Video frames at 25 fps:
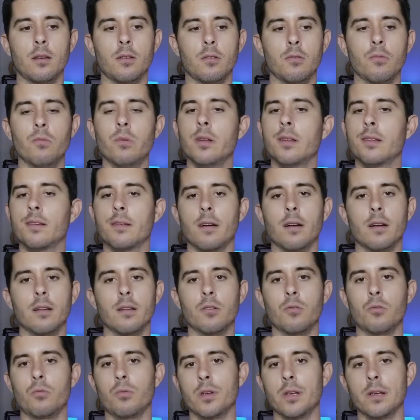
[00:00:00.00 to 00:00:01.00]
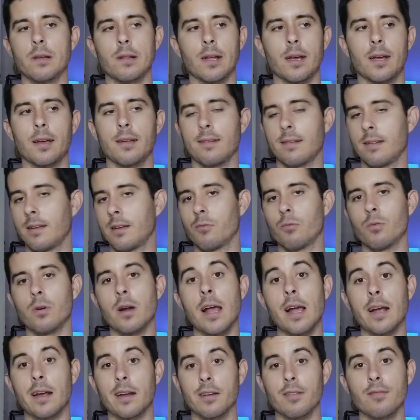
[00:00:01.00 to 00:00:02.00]
we started to realize we're
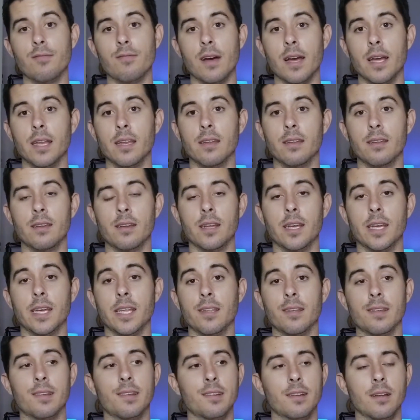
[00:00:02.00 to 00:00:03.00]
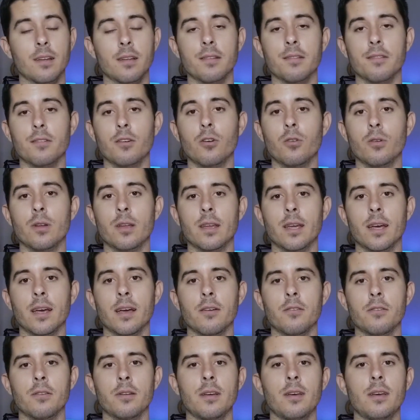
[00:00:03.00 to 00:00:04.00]
not going to find it today. The sun's going
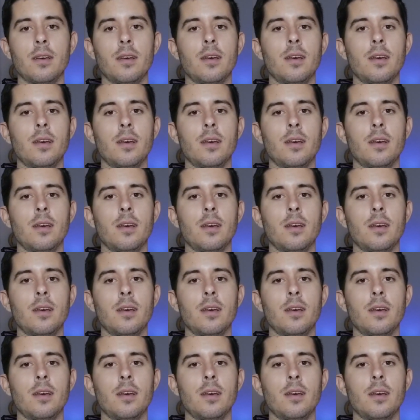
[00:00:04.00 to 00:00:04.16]
down.